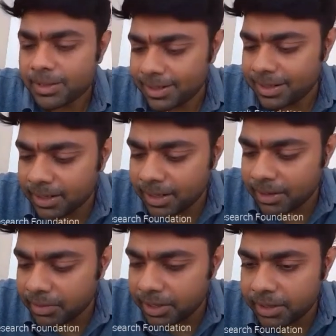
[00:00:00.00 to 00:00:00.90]

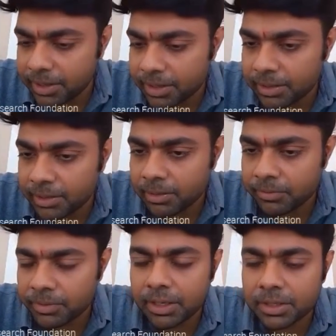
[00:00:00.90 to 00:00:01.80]
Literally every regulator
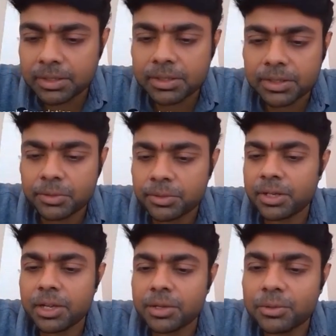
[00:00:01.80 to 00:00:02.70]
or financial
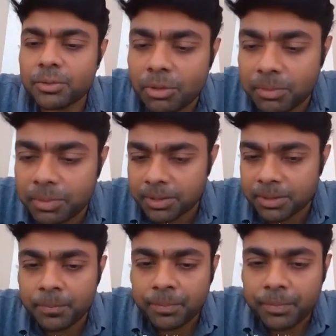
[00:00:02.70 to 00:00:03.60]
institution has to cooperate
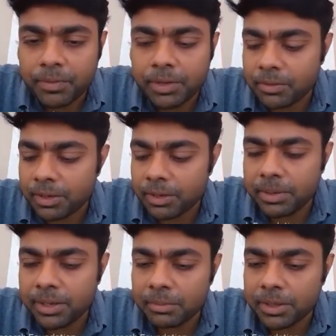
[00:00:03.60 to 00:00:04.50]
whenever a
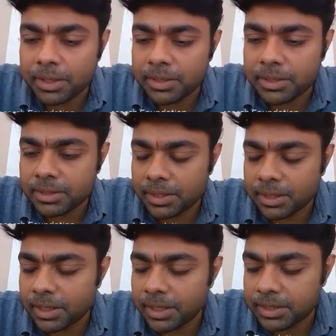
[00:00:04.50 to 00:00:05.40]
Benami
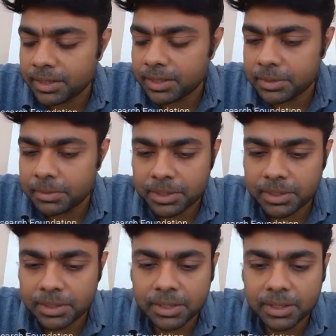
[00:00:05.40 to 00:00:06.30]
regulation
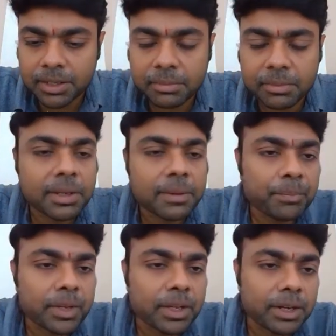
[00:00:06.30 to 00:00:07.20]
inspection is currently being
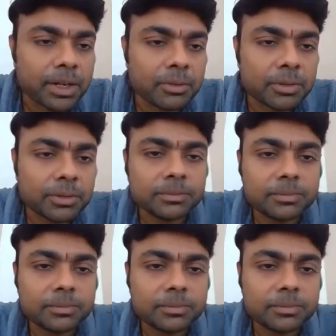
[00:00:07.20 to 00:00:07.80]
carried out.